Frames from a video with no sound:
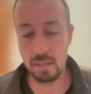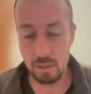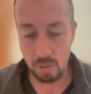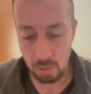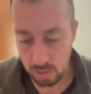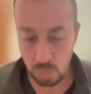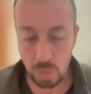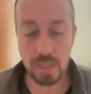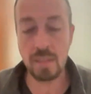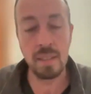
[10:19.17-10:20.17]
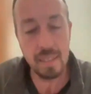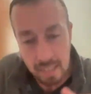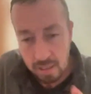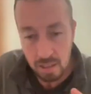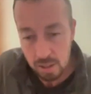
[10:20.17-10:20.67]
it or twist it
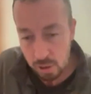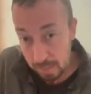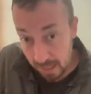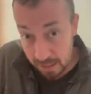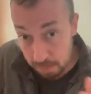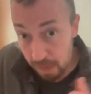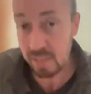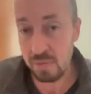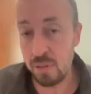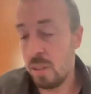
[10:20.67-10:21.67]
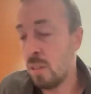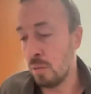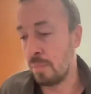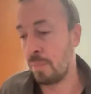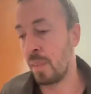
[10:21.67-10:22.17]
into the shape that's best for
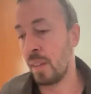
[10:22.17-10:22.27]
you.